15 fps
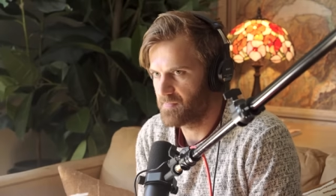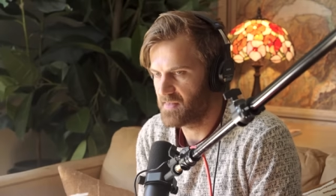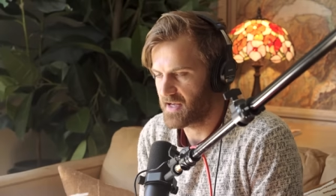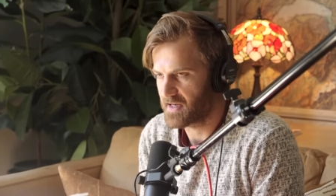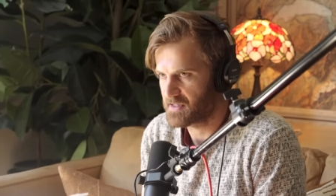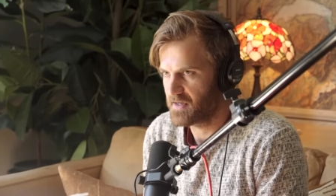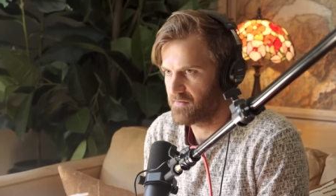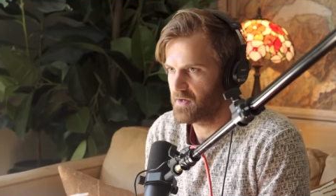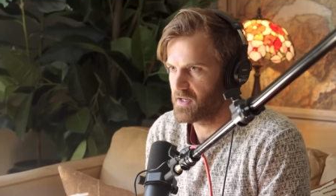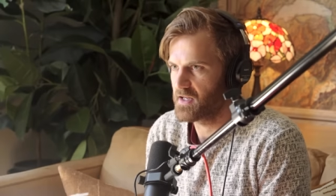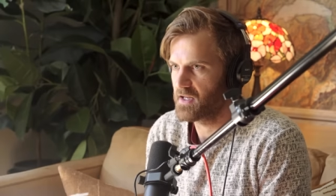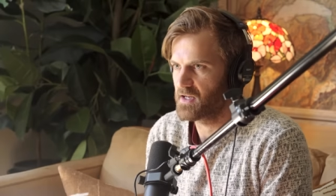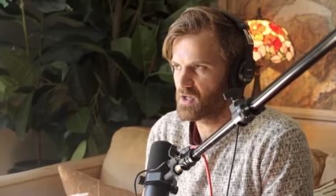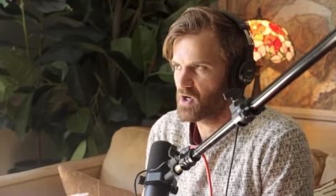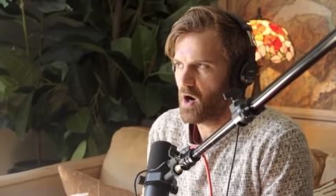
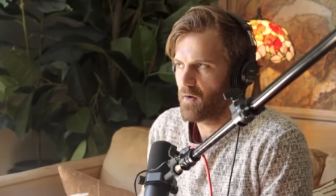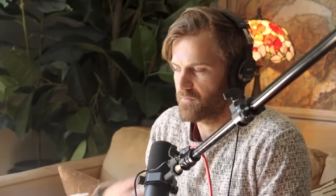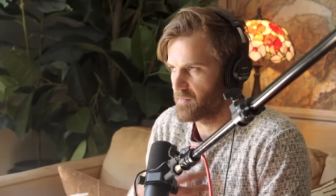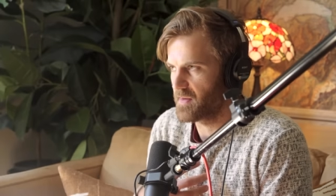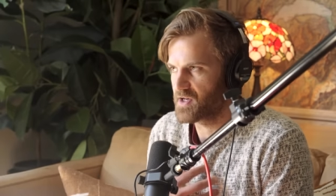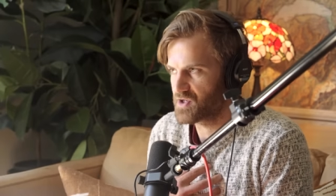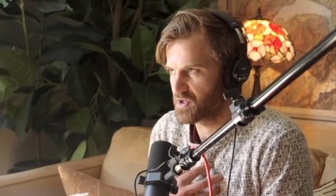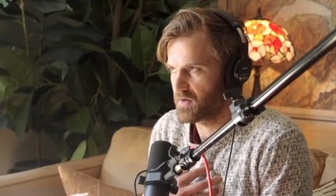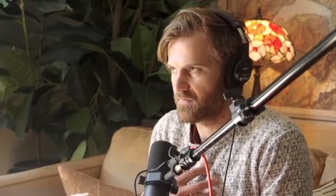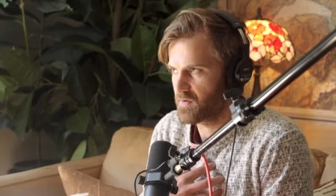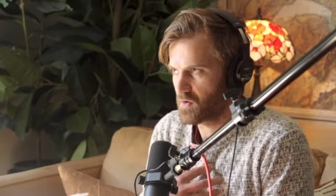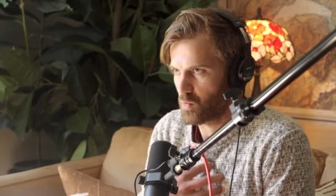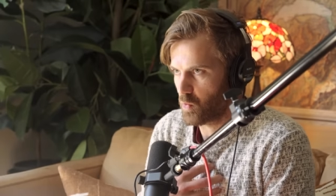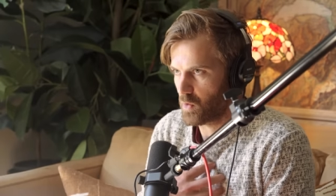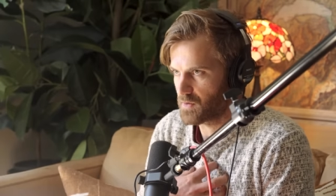negativity and confirmation of
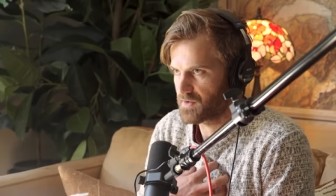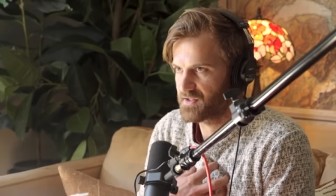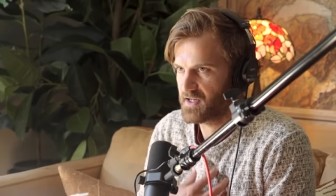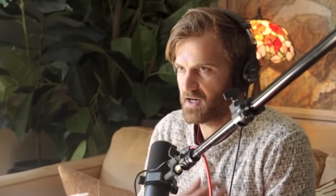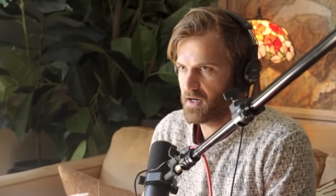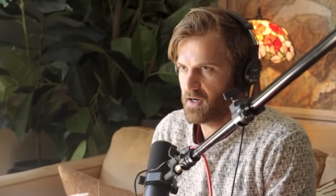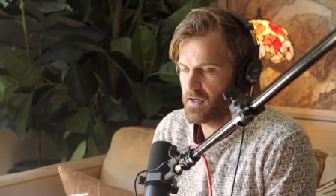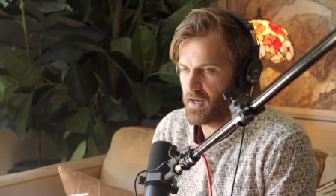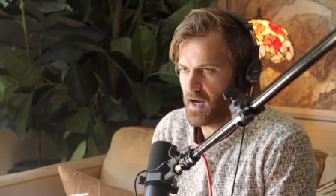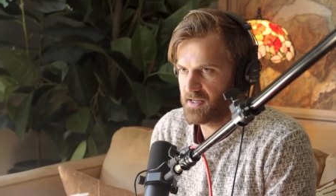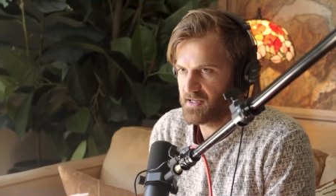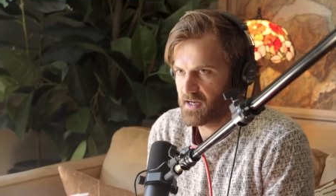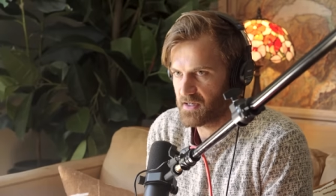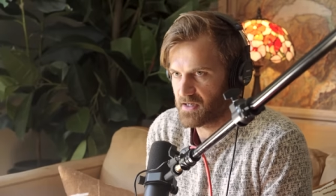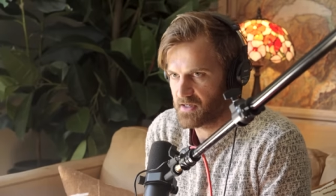your worst
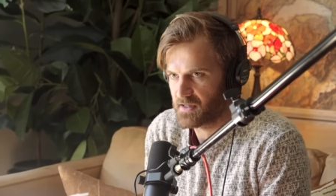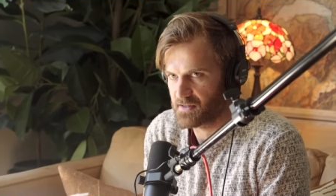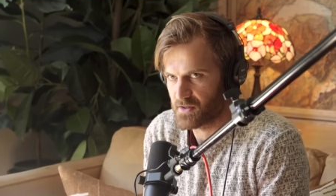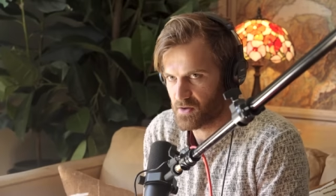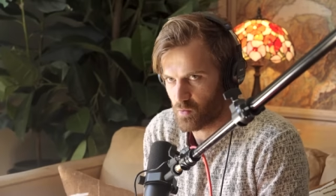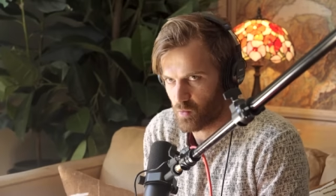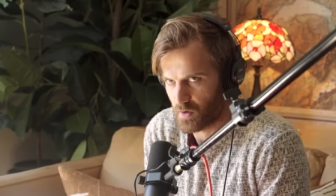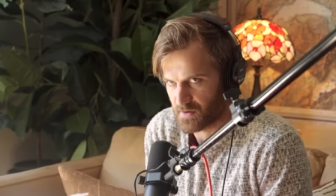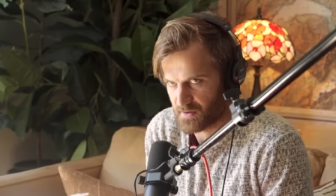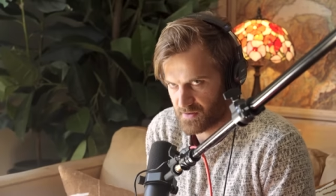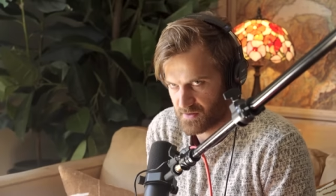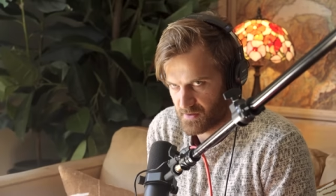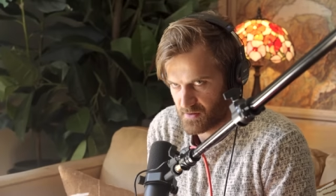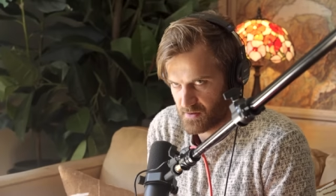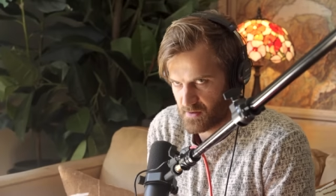identities and your
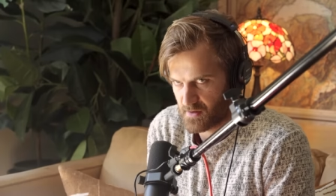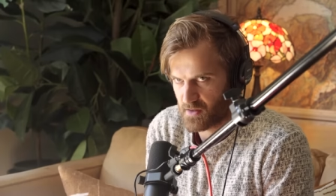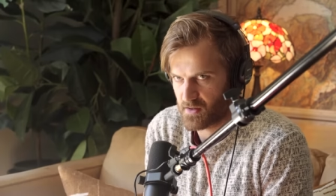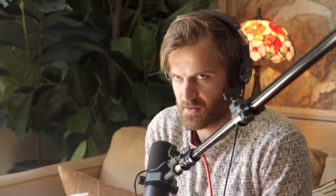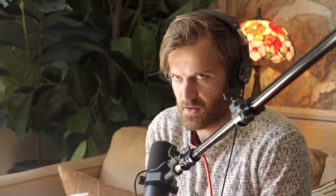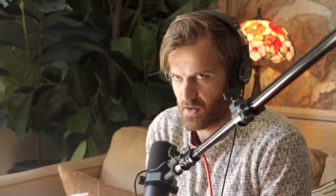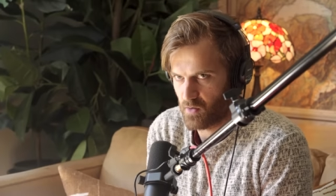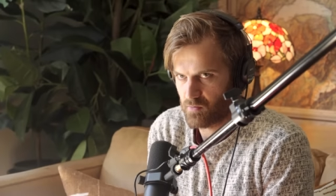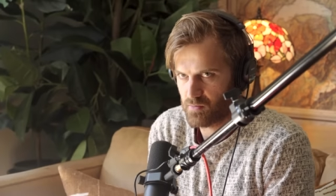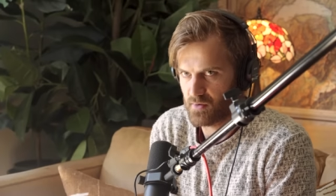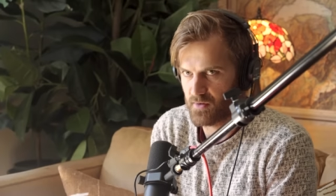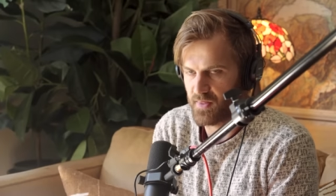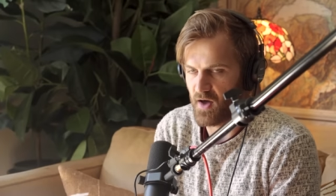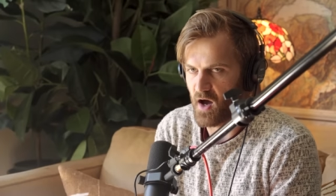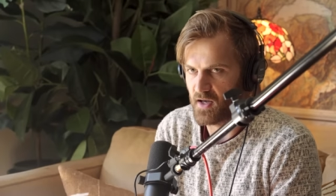worst, you know,
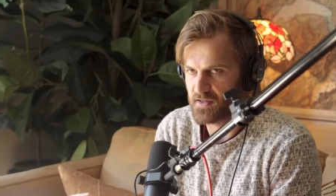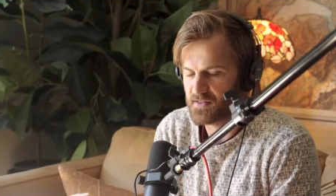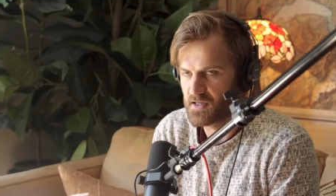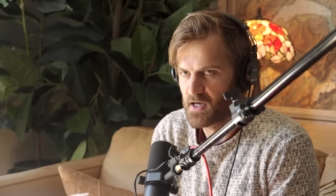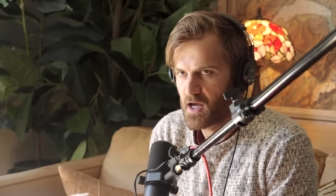thoughts,